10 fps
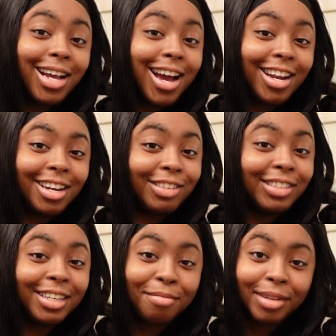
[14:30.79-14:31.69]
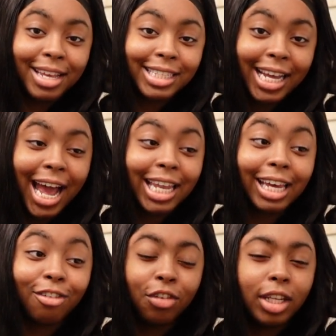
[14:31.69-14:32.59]
I got enough siblings. I got
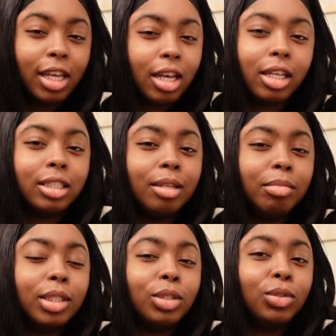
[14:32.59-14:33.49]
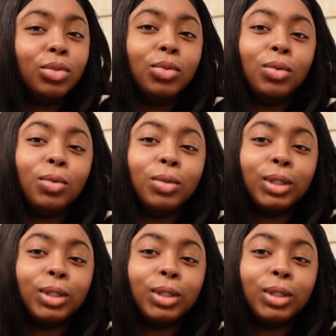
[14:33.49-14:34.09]
like really young siblings too.